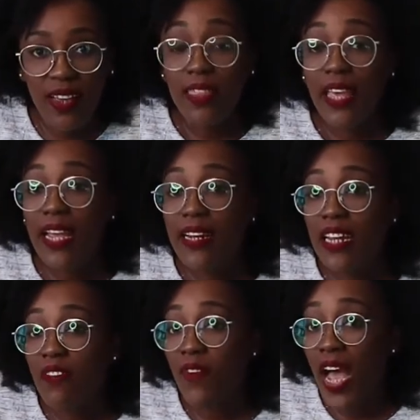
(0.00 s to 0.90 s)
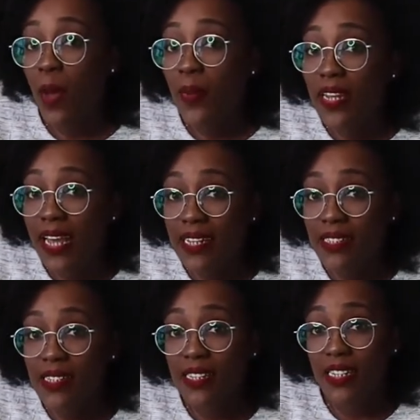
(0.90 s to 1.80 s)
They glean valuable
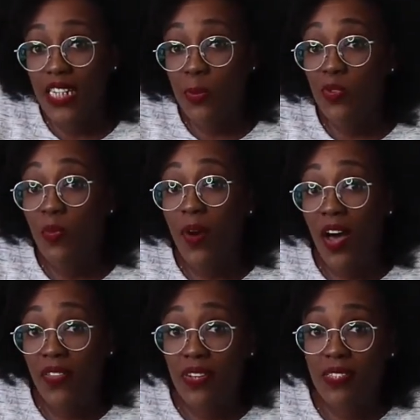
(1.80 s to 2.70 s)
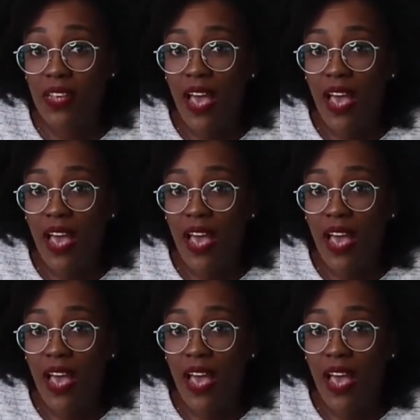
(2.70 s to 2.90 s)
lessons and tips from others,